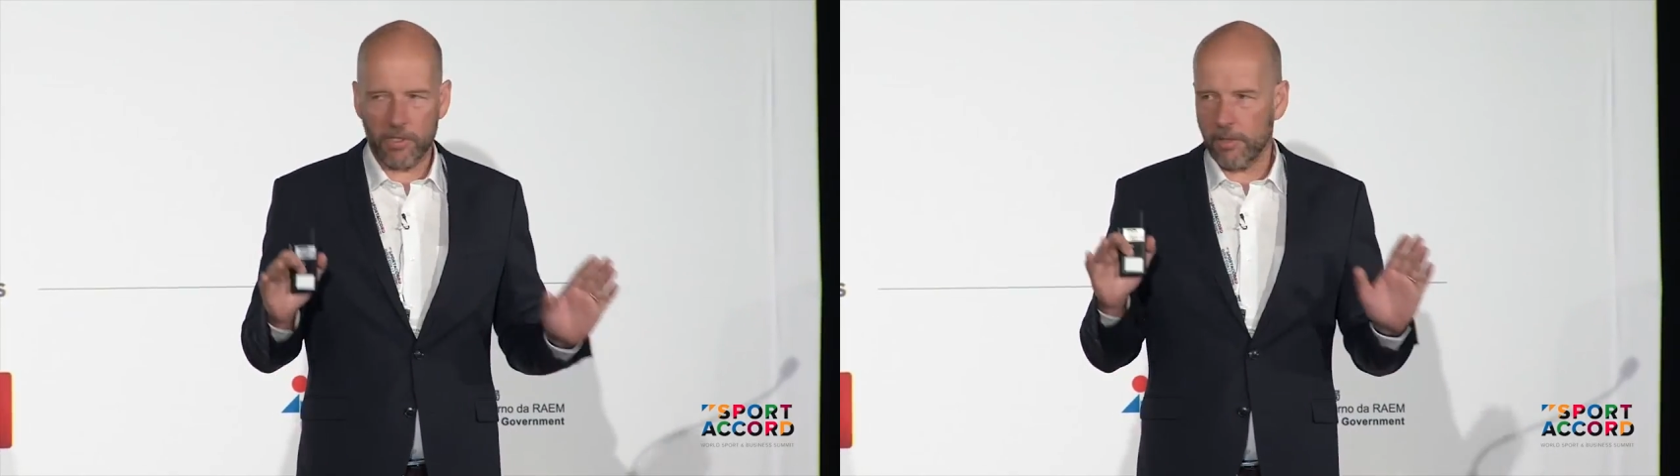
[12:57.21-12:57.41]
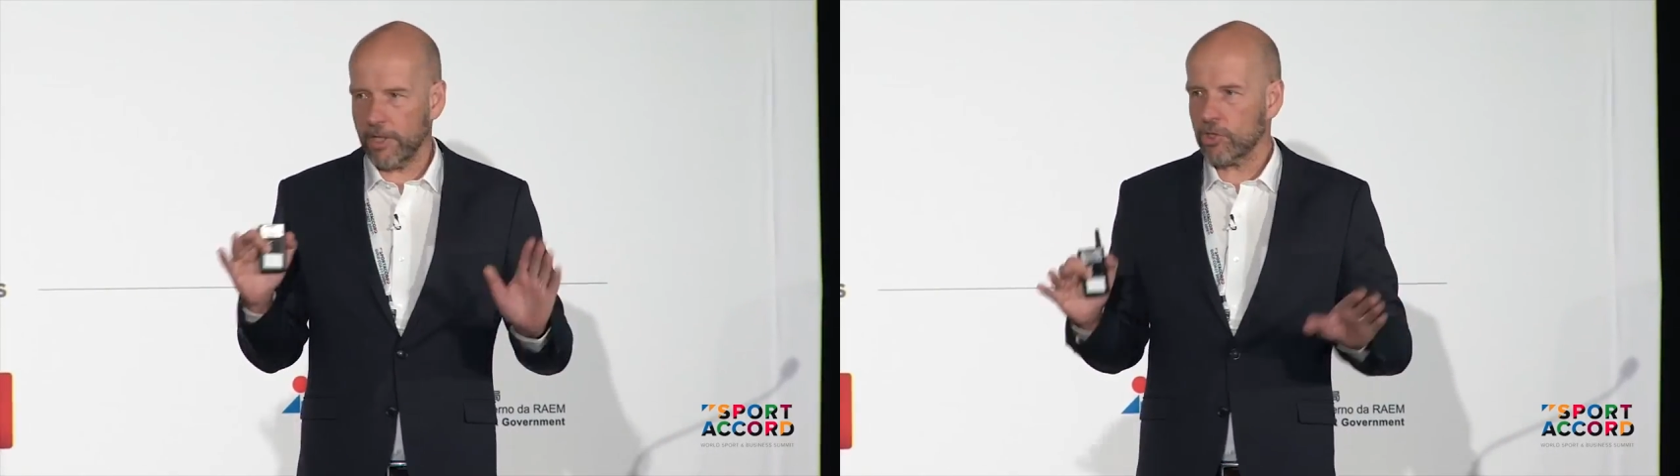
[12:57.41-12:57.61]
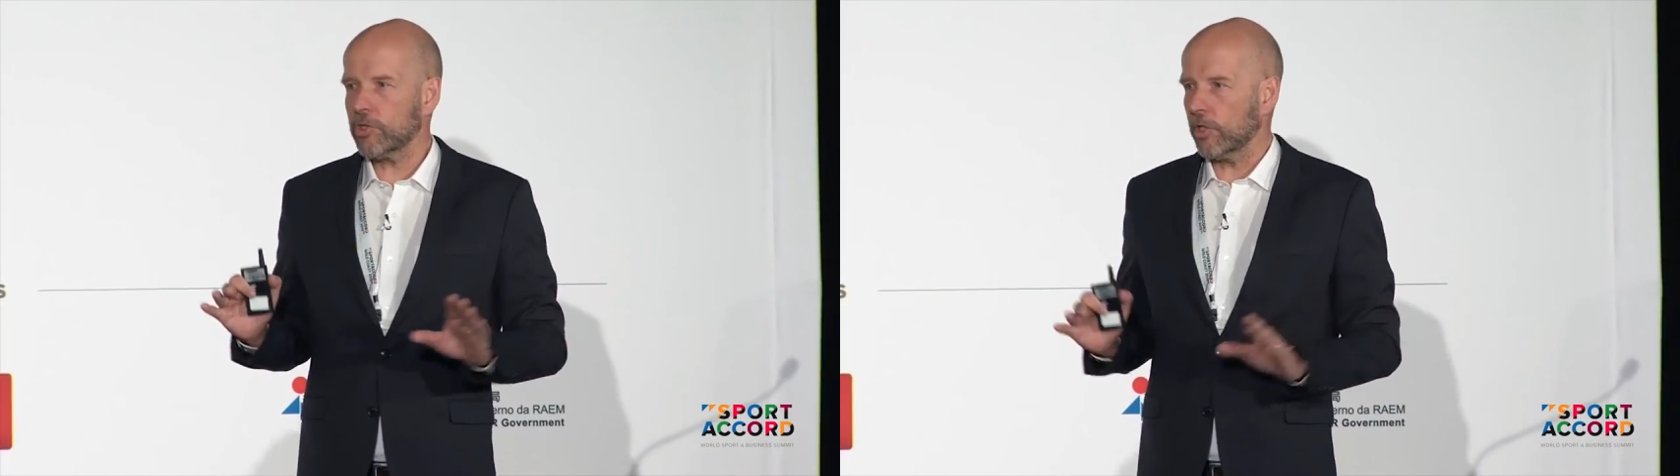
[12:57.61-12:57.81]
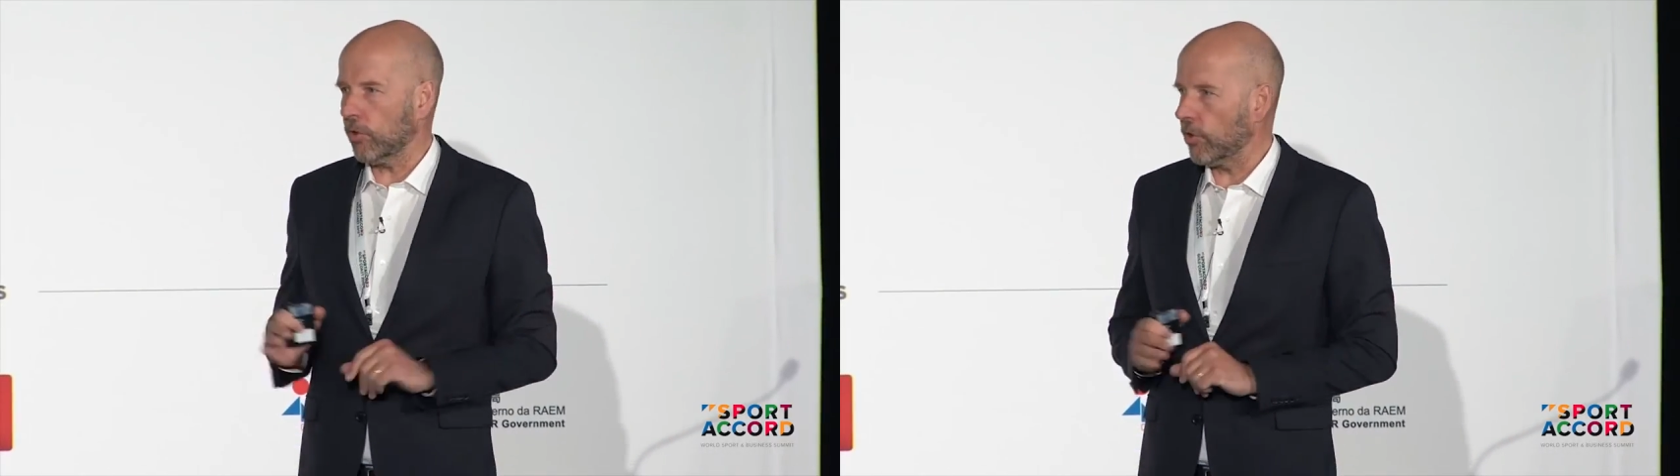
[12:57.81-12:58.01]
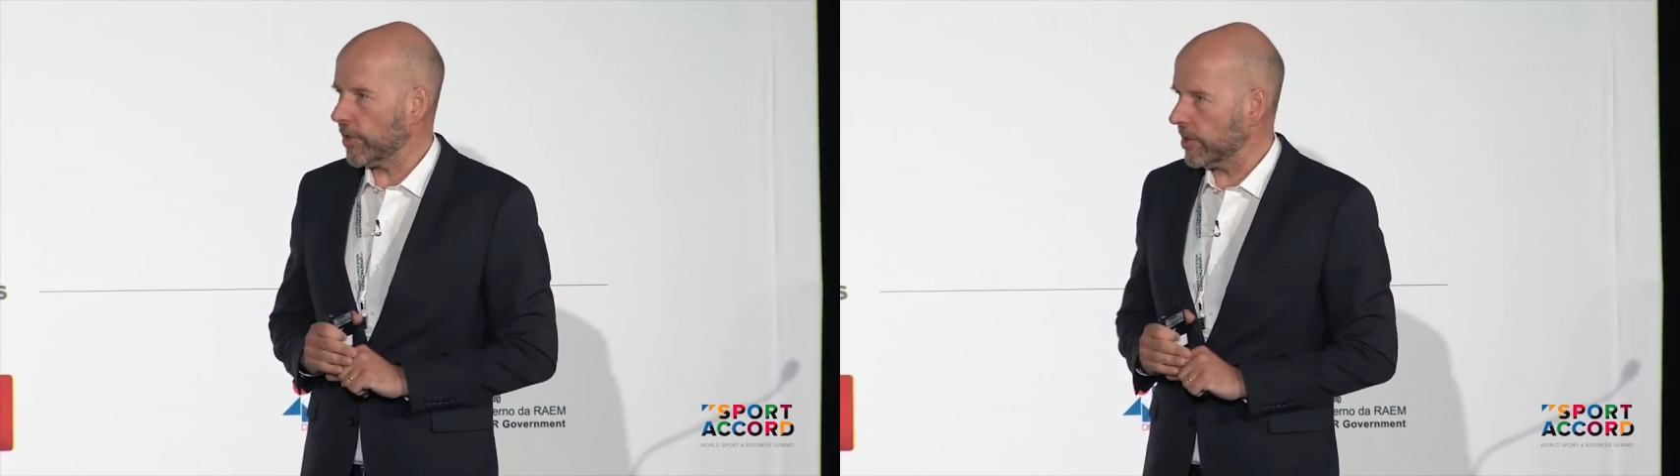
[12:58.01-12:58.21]
and I mentioned that
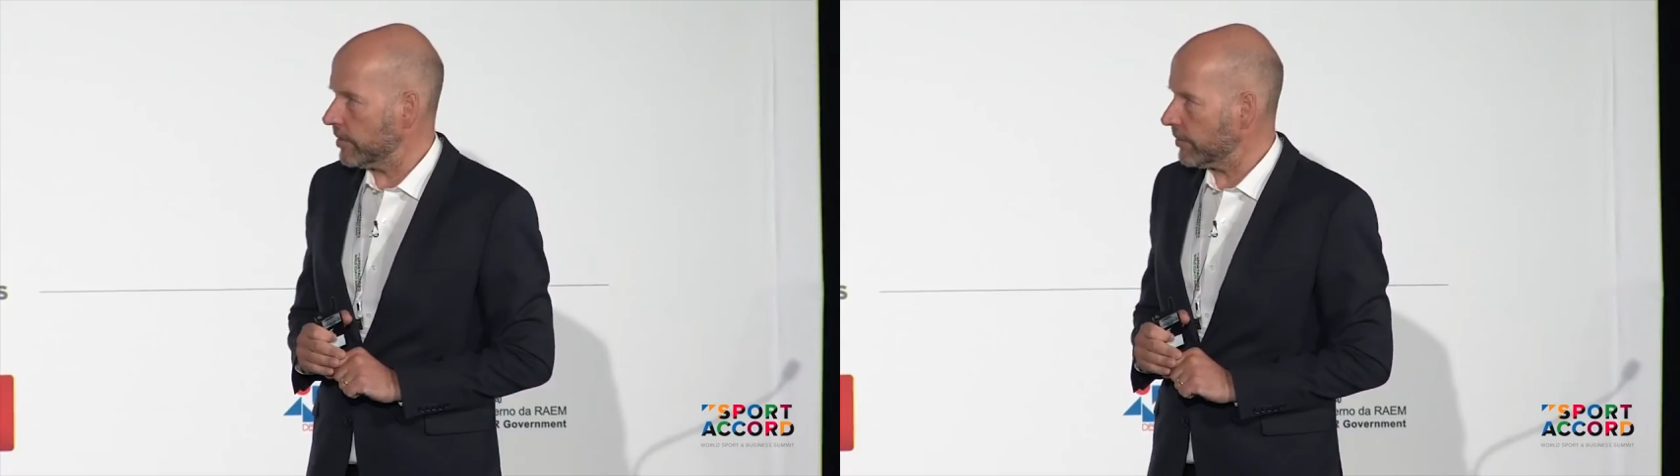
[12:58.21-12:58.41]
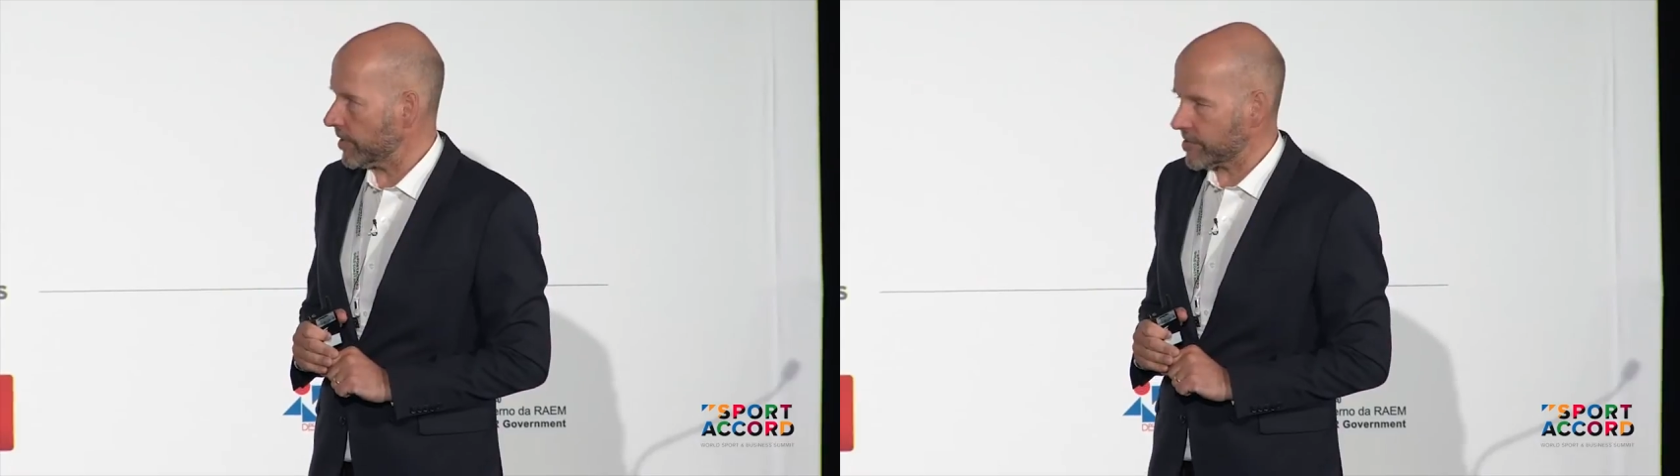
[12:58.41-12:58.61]
already in my